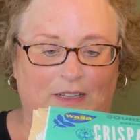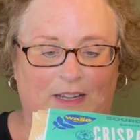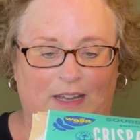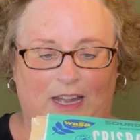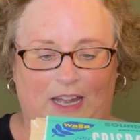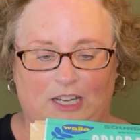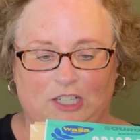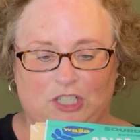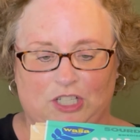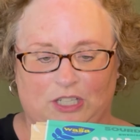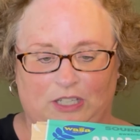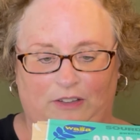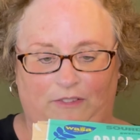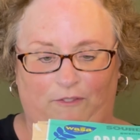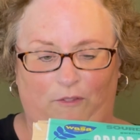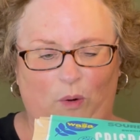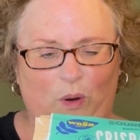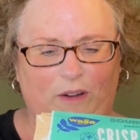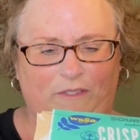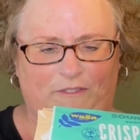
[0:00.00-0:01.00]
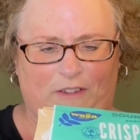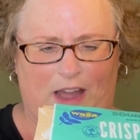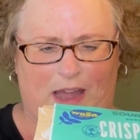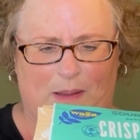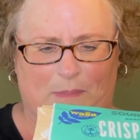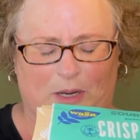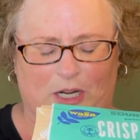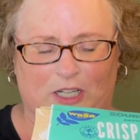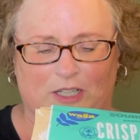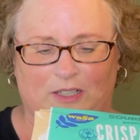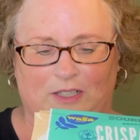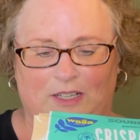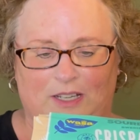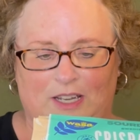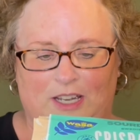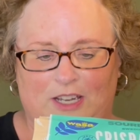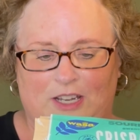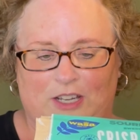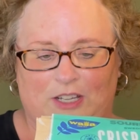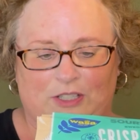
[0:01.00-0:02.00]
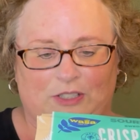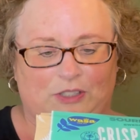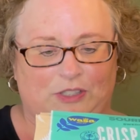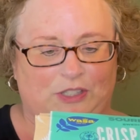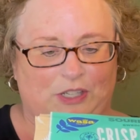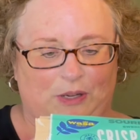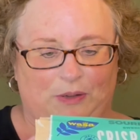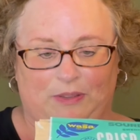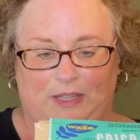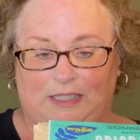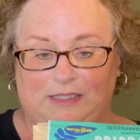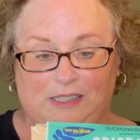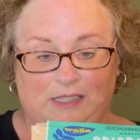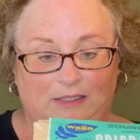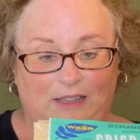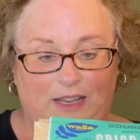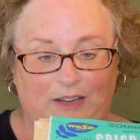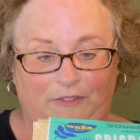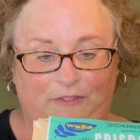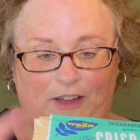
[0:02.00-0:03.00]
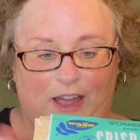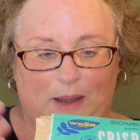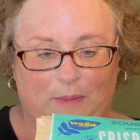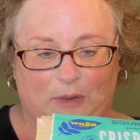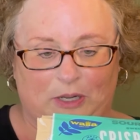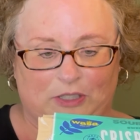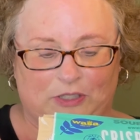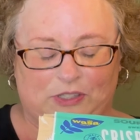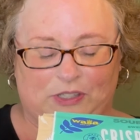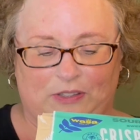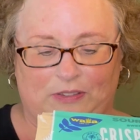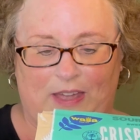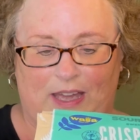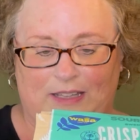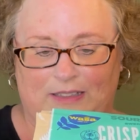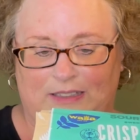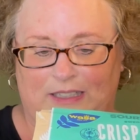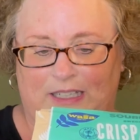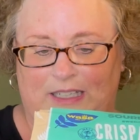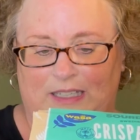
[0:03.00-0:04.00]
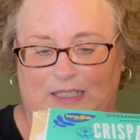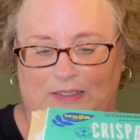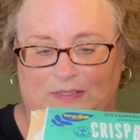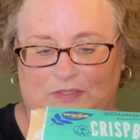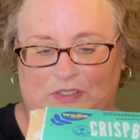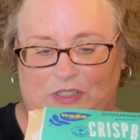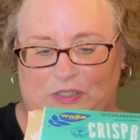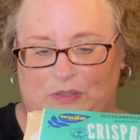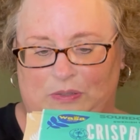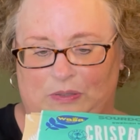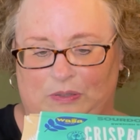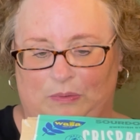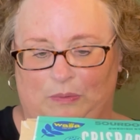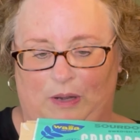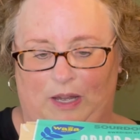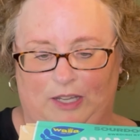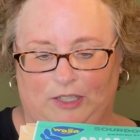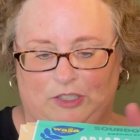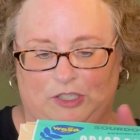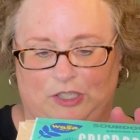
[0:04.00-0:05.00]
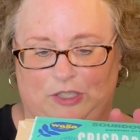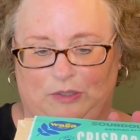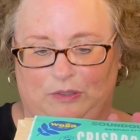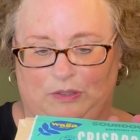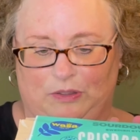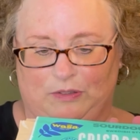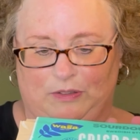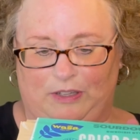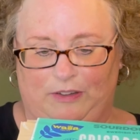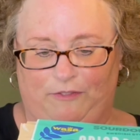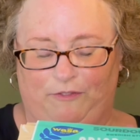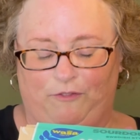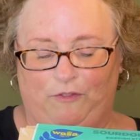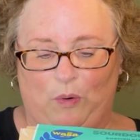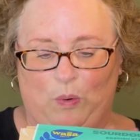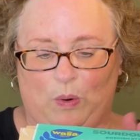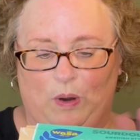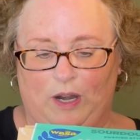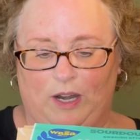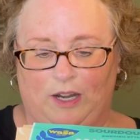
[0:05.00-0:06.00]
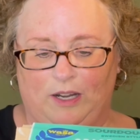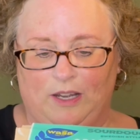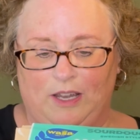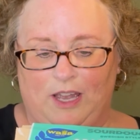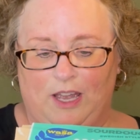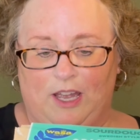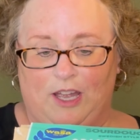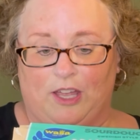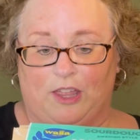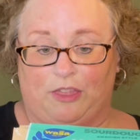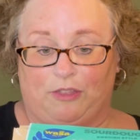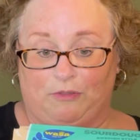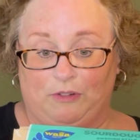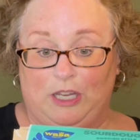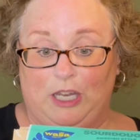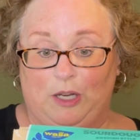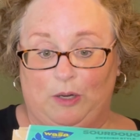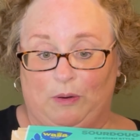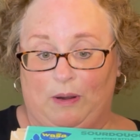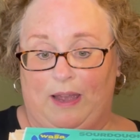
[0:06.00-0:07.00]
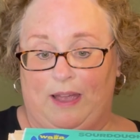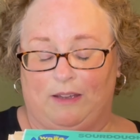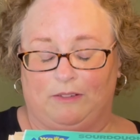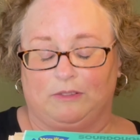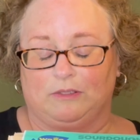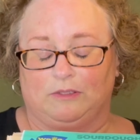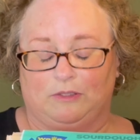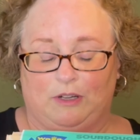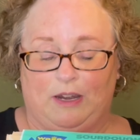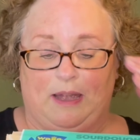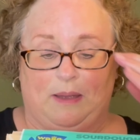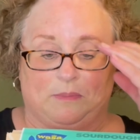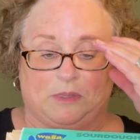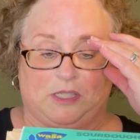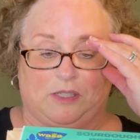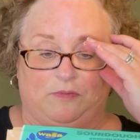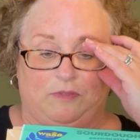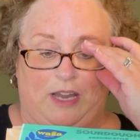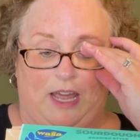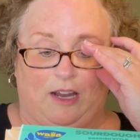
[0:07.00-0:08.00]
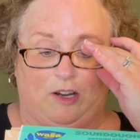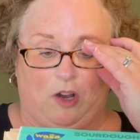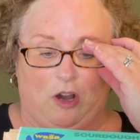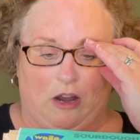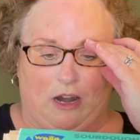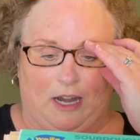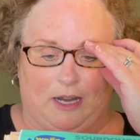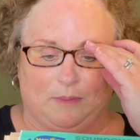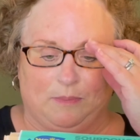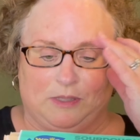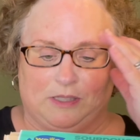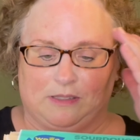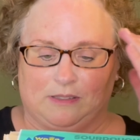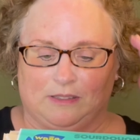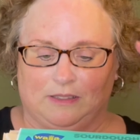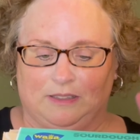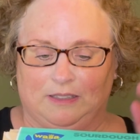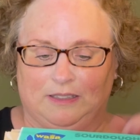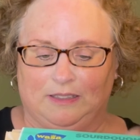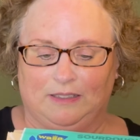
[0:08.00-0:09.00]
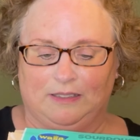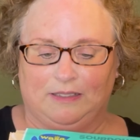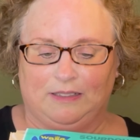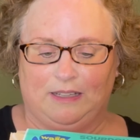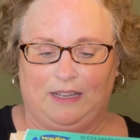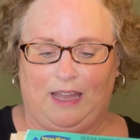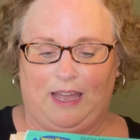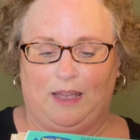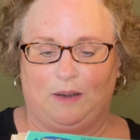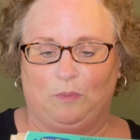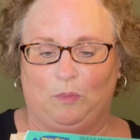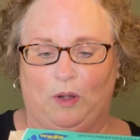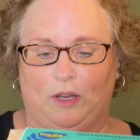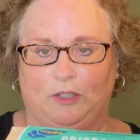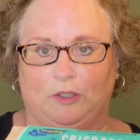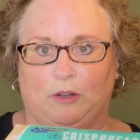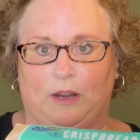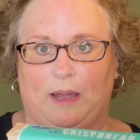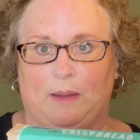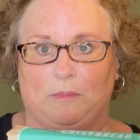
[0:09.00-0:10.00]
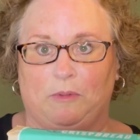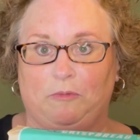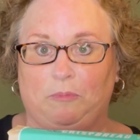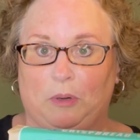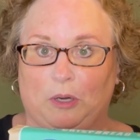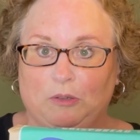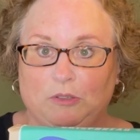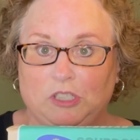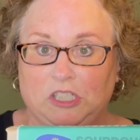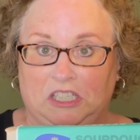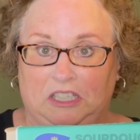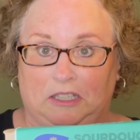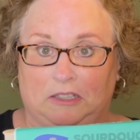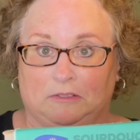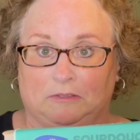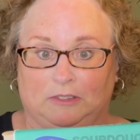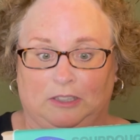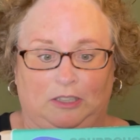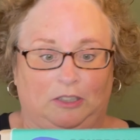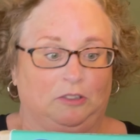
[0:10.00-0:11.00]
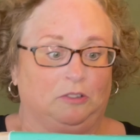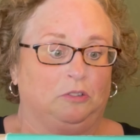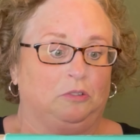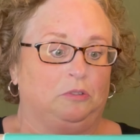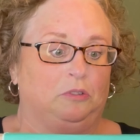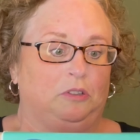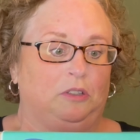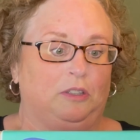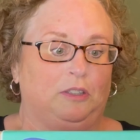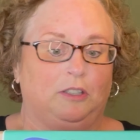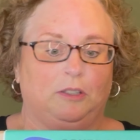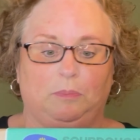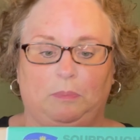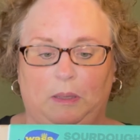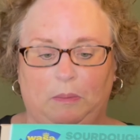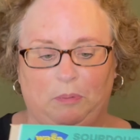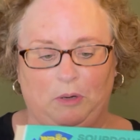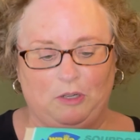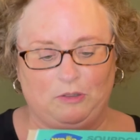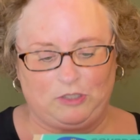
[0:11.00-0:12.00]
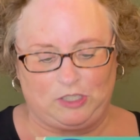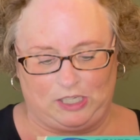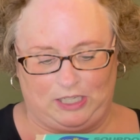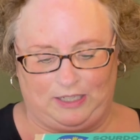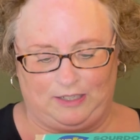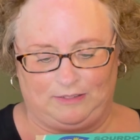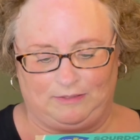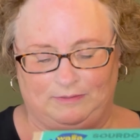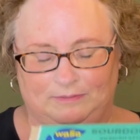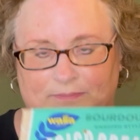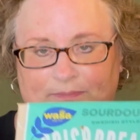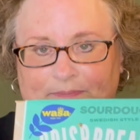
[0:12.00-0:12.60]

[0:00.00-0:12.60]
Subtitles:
Actually 4 fiber. So that's a lot of fiber. So that leaves what, 2, 3, 4, 3 grams of net carbs and 1 gram of protein. Who knew there would be protein?